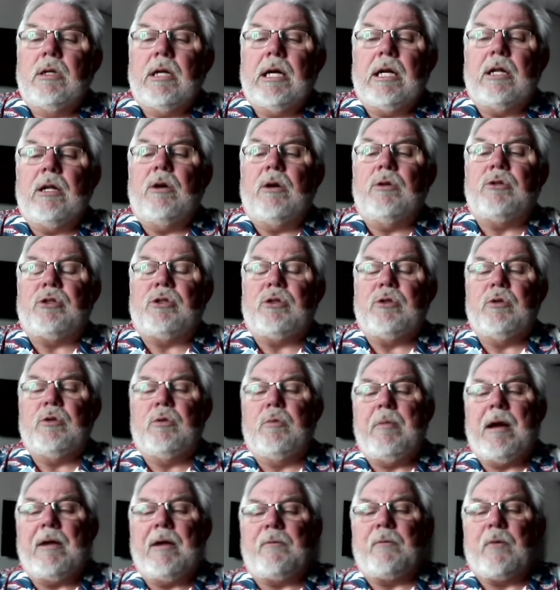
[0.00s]
Hello to
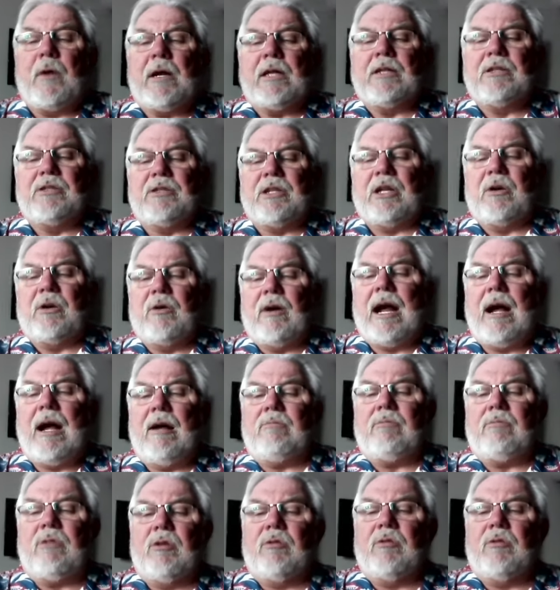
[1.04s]
my friends that are
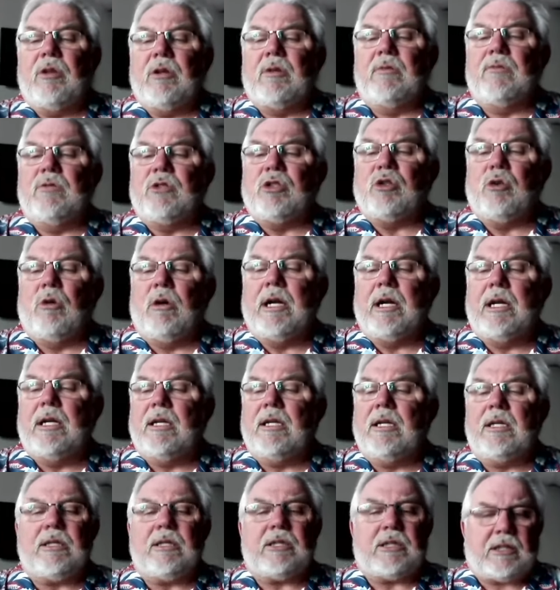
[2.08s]
out there that have joined
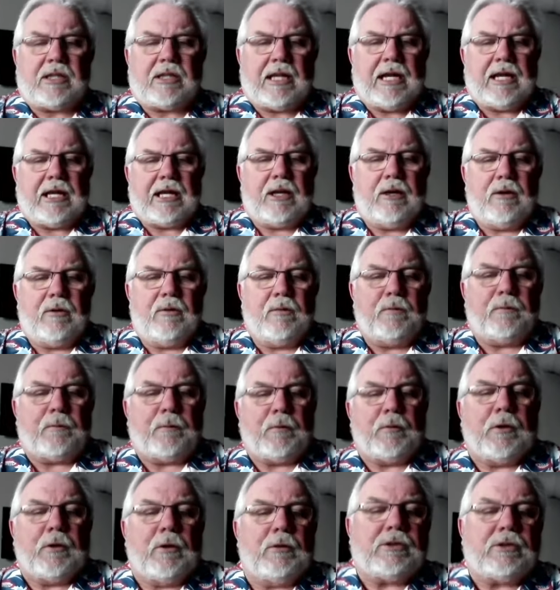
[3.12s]
us. Thank you
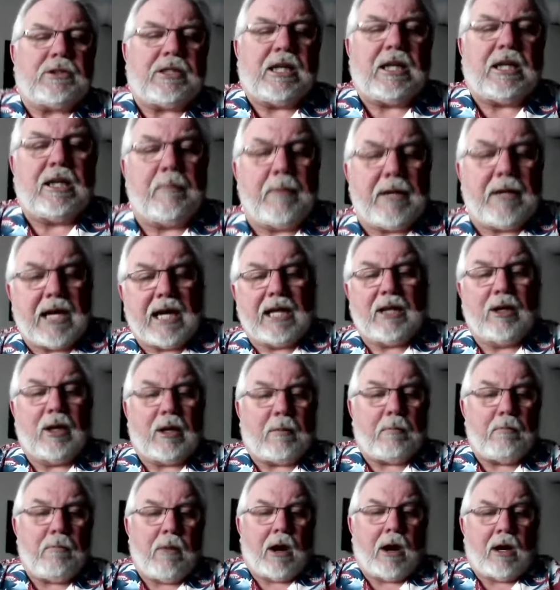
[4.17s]
for those telling me I
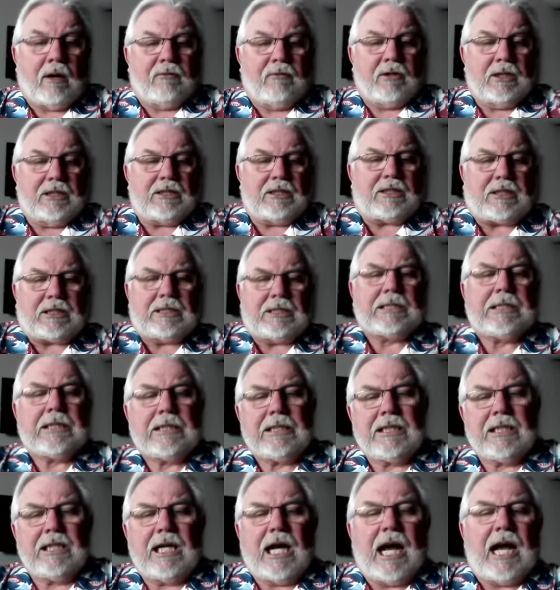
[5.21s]
look marvelous.
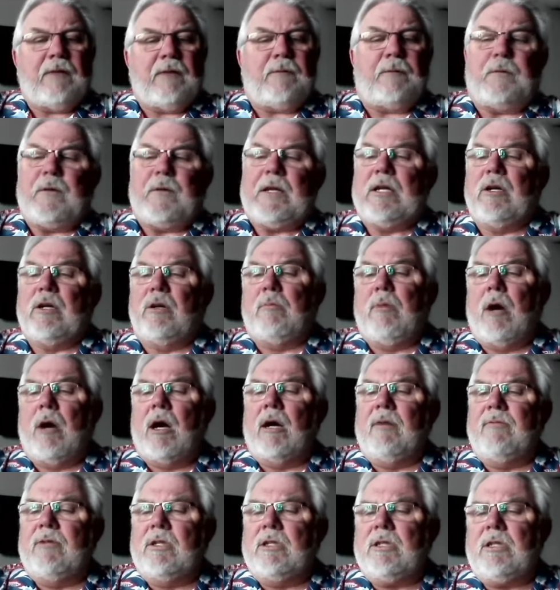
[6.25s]
I feel
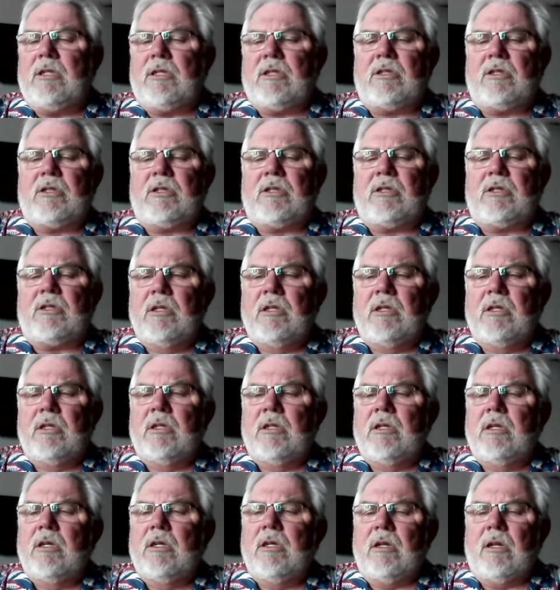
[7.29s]
marvelous.
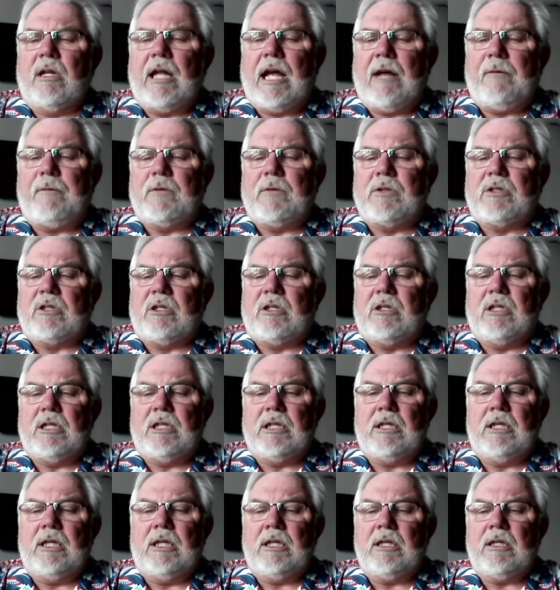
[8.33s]
Life is
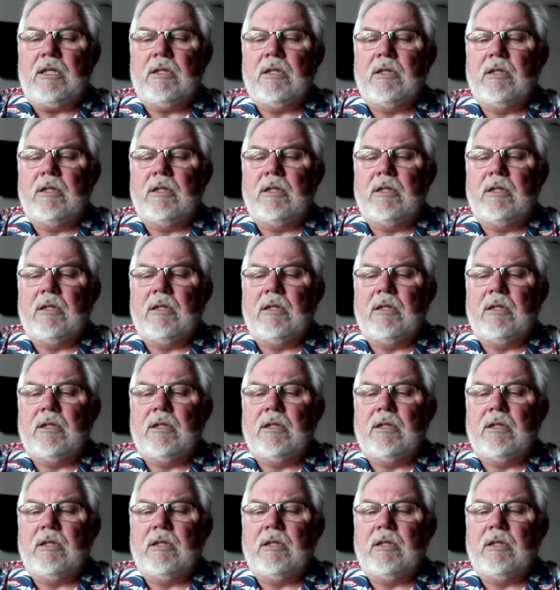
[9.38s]
good.